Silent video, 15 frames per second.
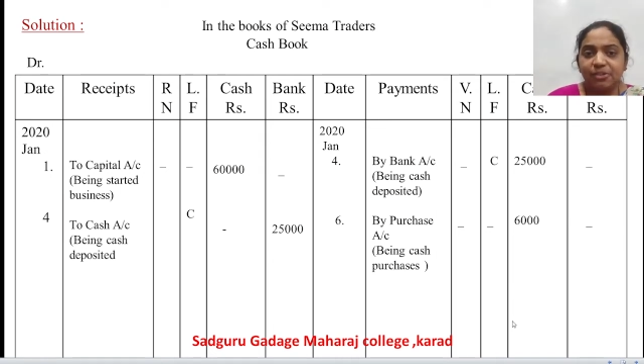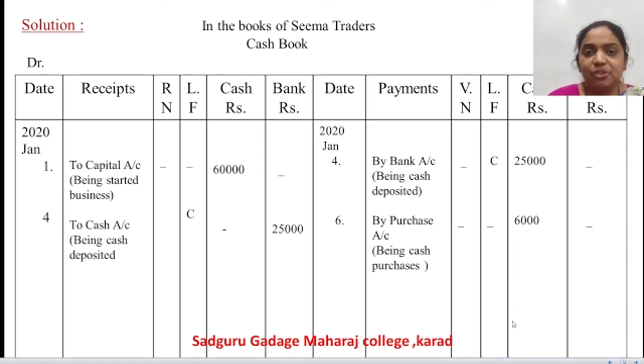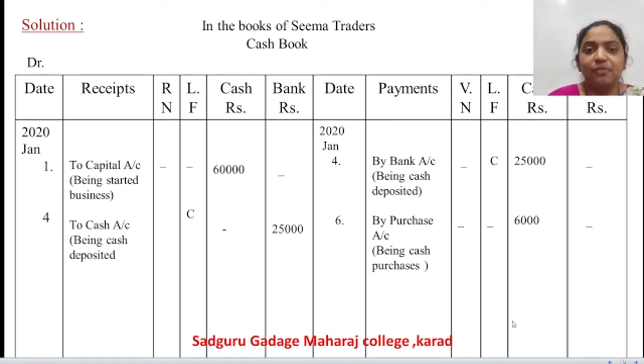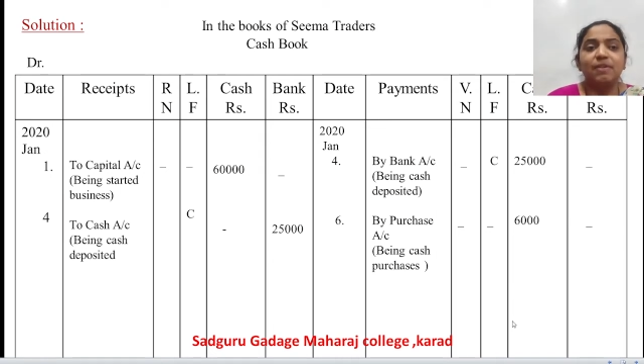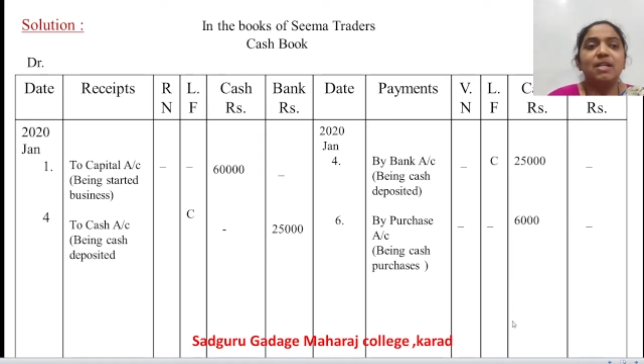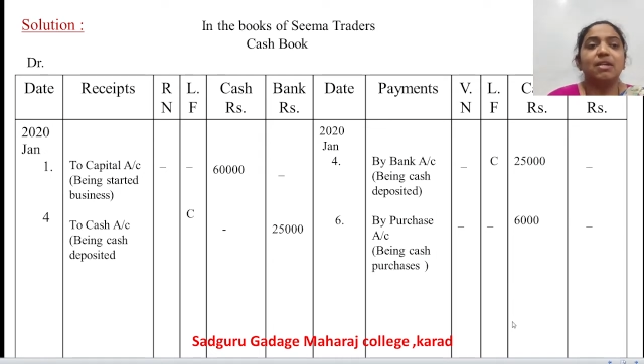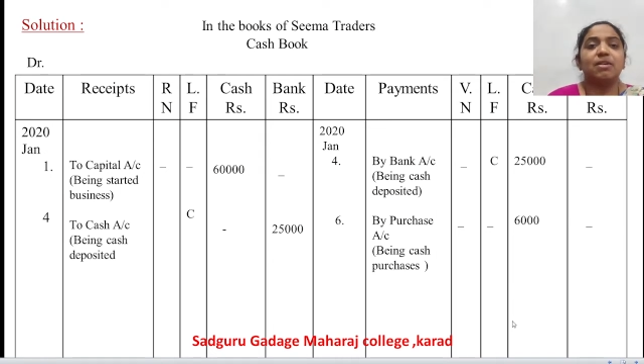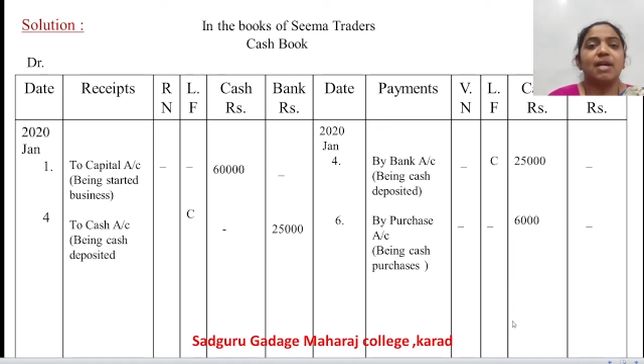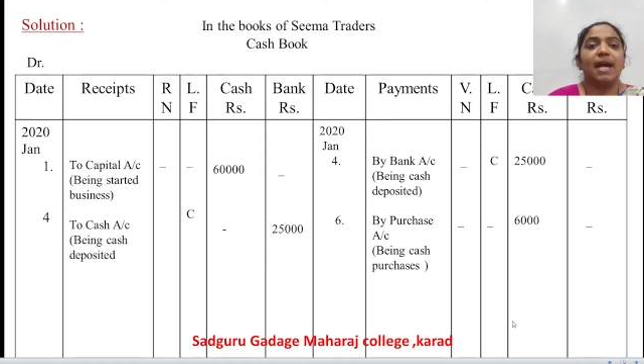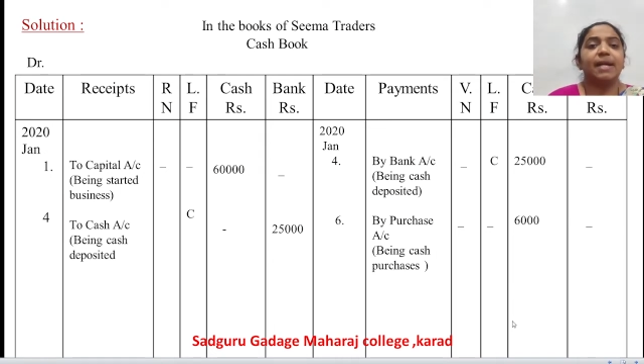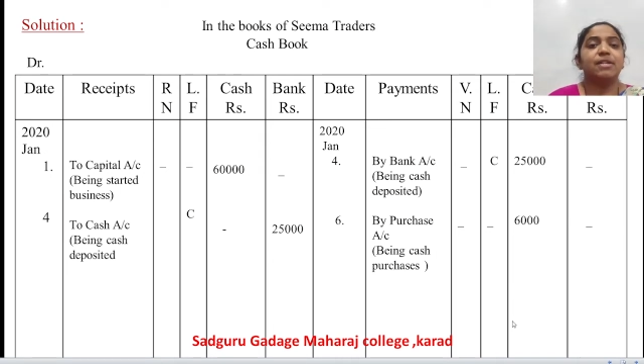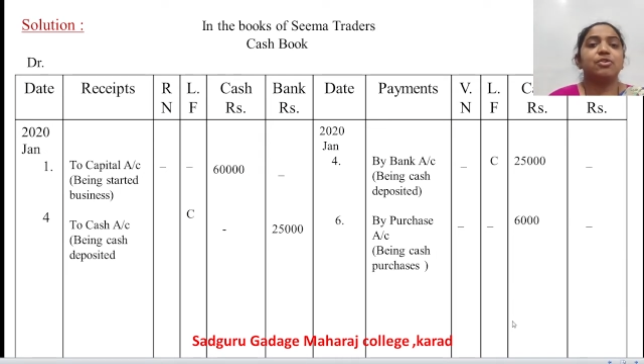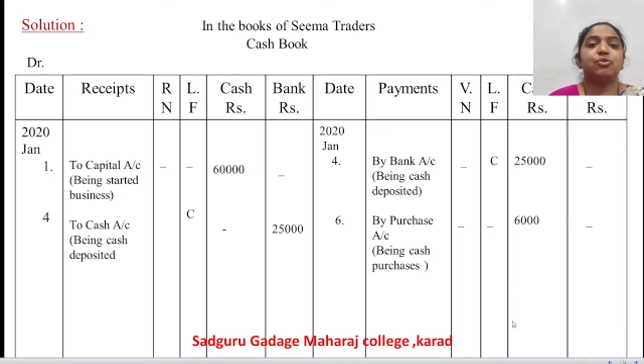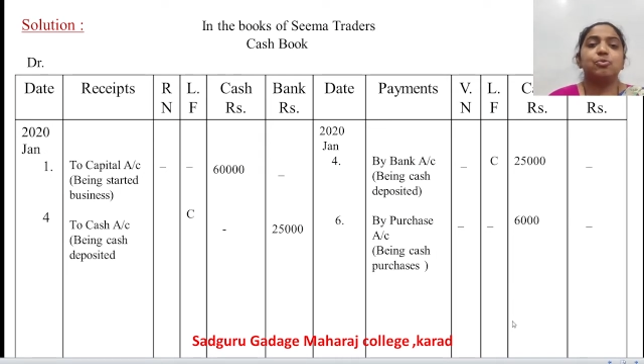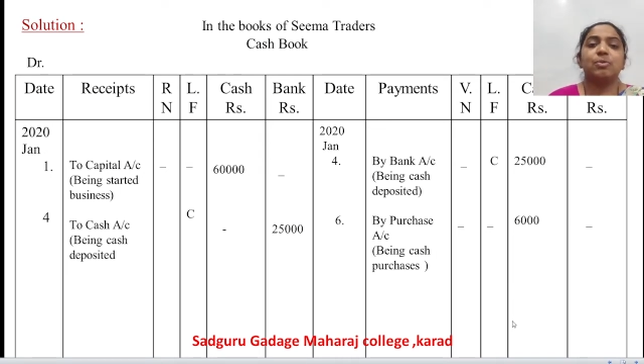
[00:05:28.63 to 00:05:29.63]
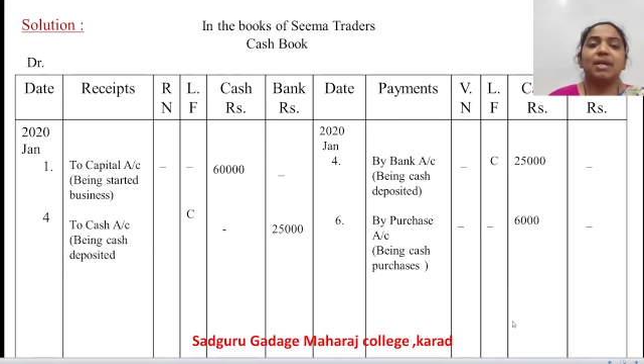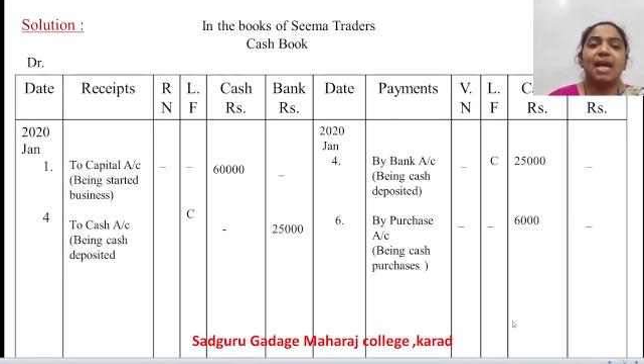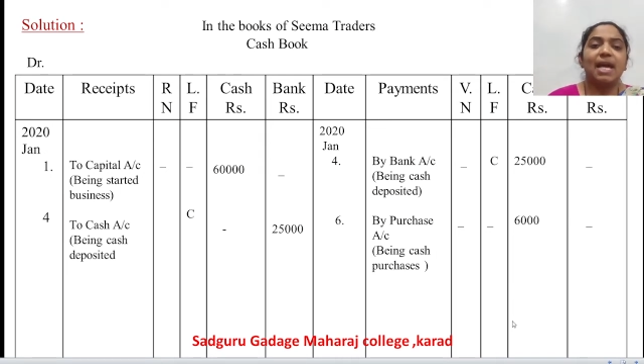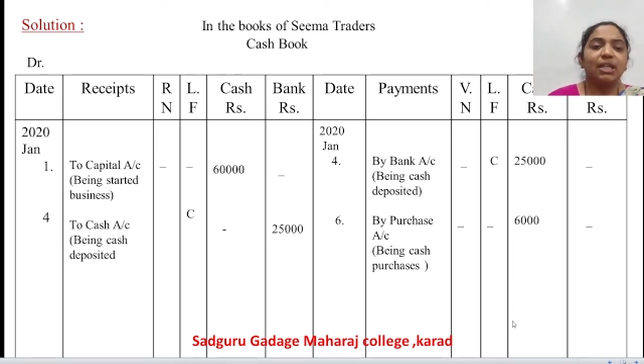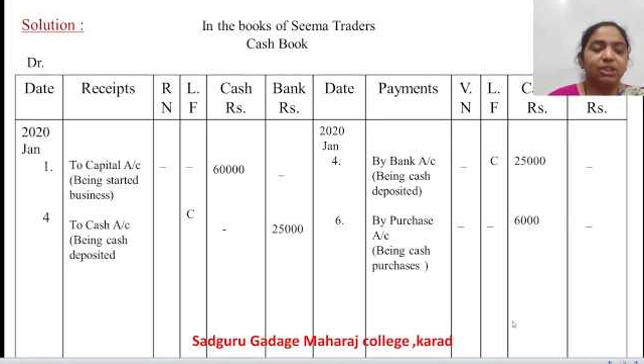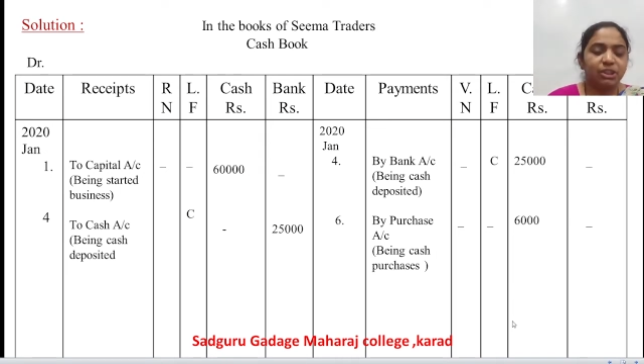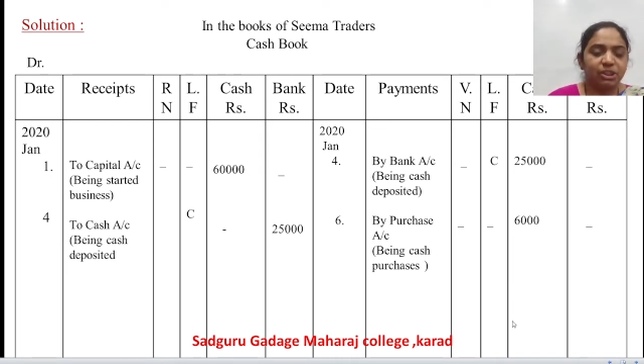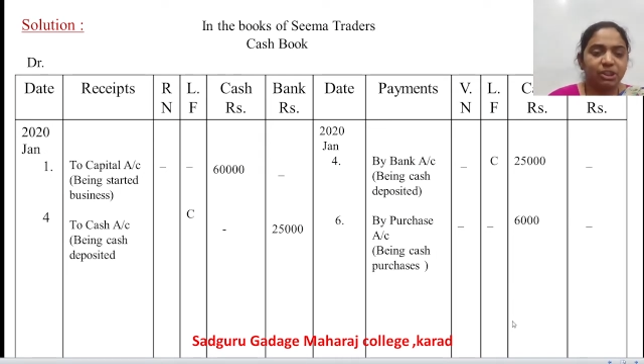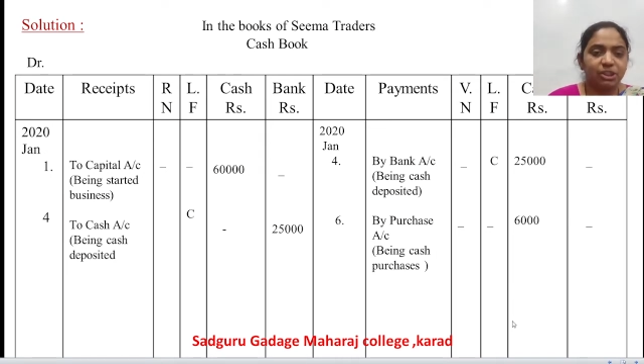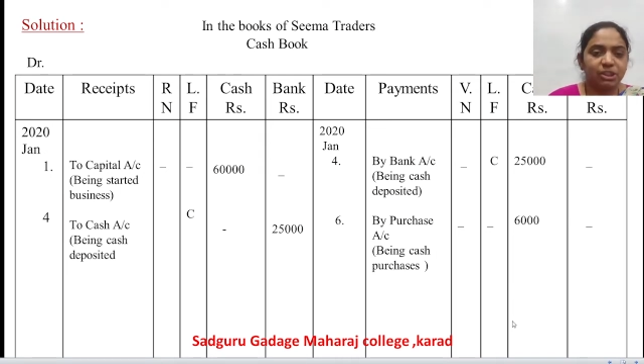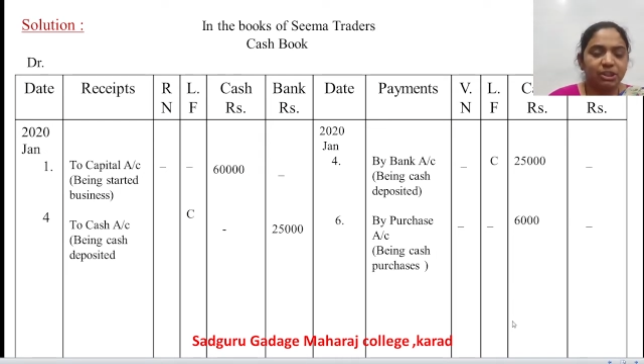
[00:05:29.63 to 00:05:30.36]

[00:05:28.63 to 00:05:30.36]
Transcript: you will write to cash,